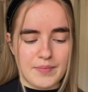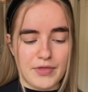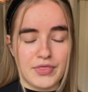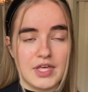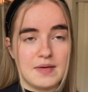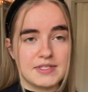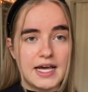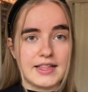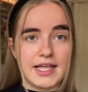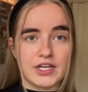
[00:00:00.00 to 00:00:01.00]
themes. I
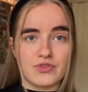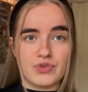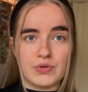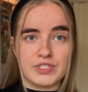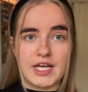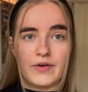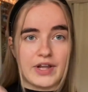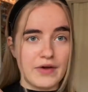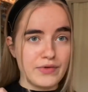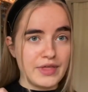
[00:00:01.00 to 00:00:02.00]
like wrote down
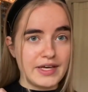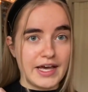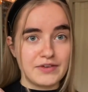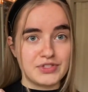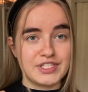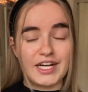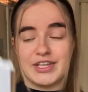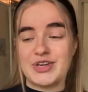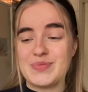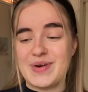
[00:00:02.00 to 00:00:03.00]
everything I have to tell
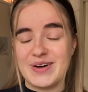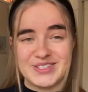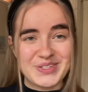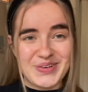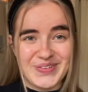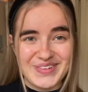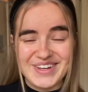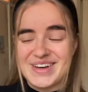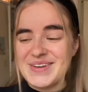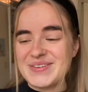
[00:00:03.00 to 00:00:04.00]
you about, so
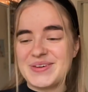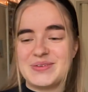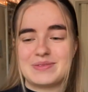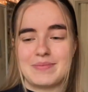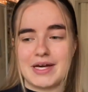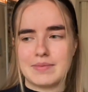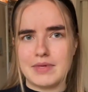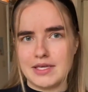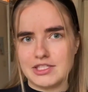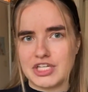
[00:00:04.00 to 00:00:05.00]
don't mind
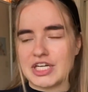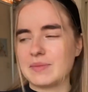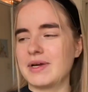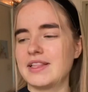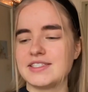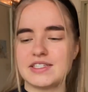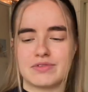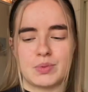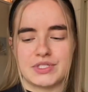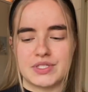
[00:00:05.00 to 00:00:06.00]
me checking my list every
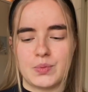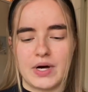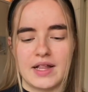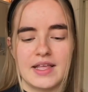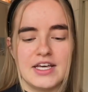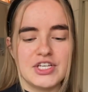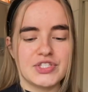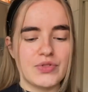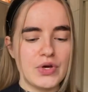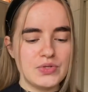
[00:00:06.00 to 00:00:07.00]
once in a while. So
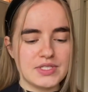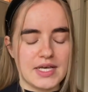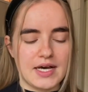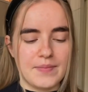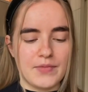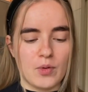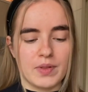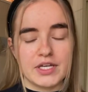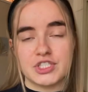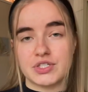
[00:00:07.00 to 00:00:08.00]
those
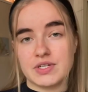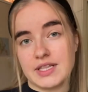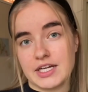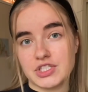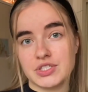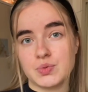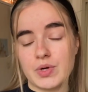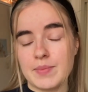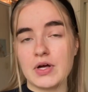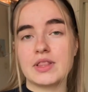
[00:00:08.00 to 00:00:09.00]
obligatory lectures were
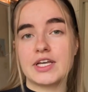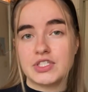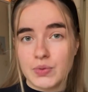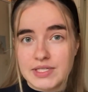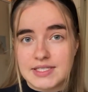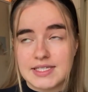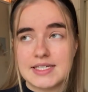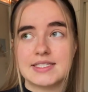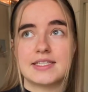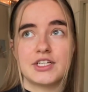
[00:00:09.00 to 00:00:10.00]
about
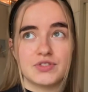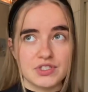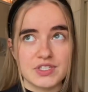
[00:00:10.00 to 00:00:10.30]
linguistics, literature